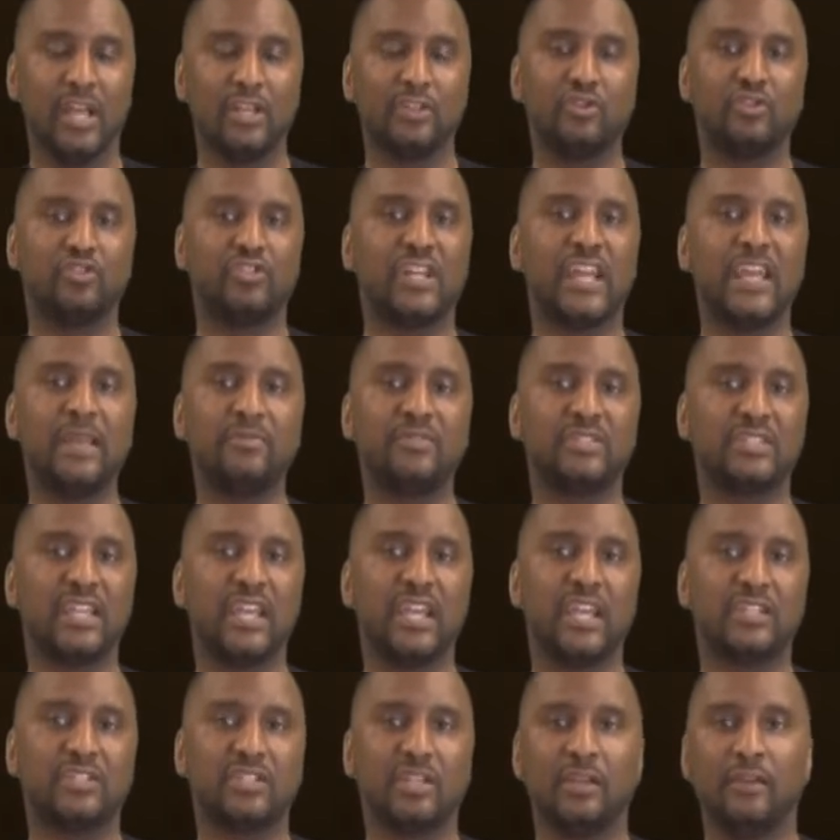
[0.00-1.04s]
So James
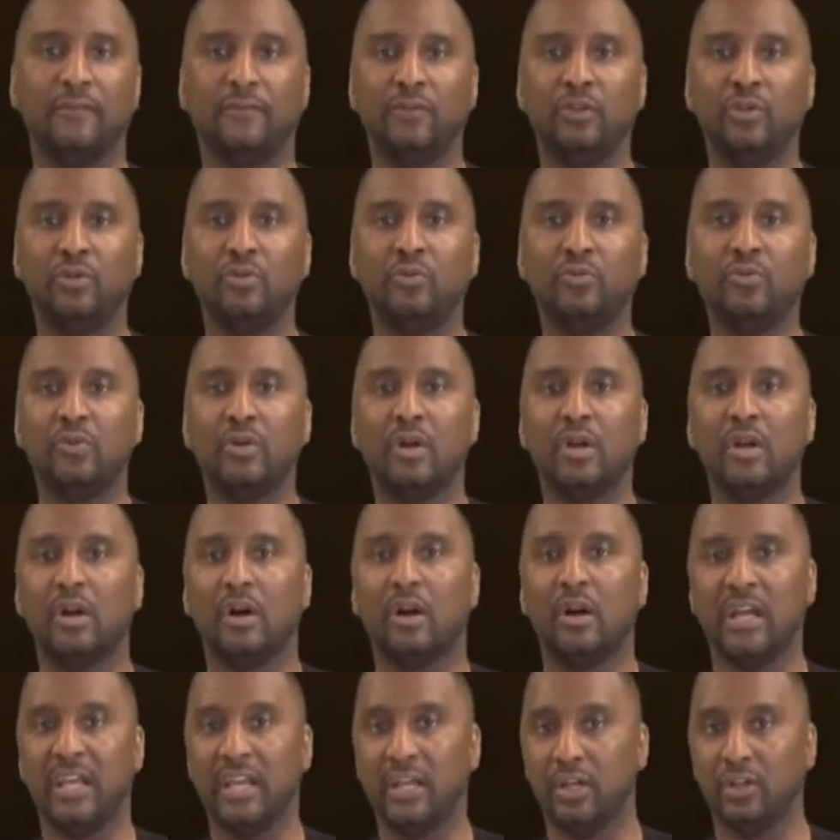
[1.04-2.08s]
says, if you
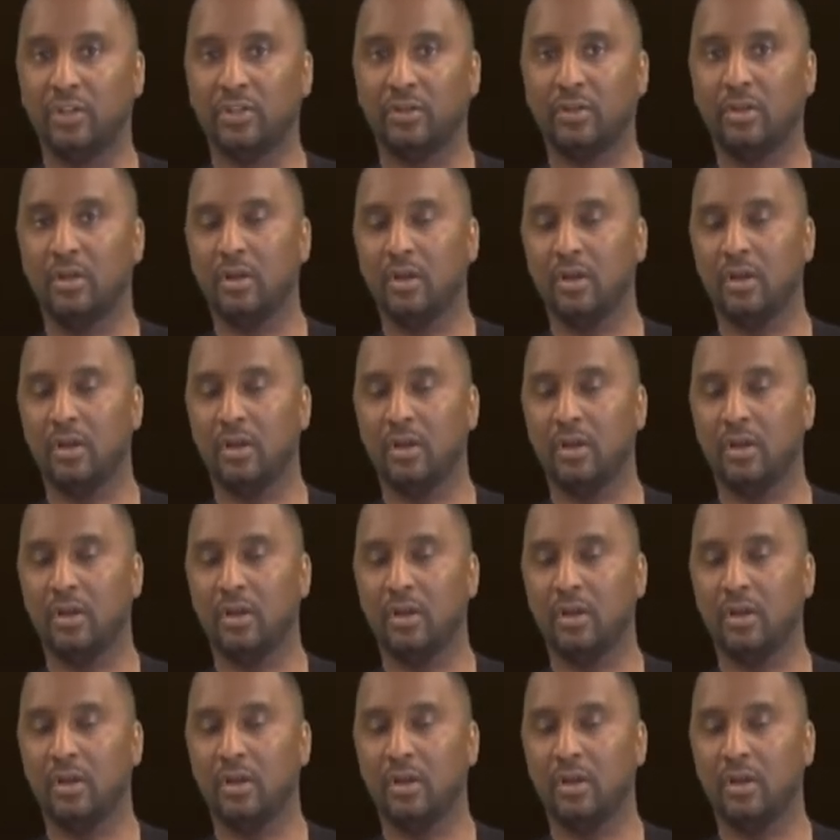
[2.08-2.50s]
are in a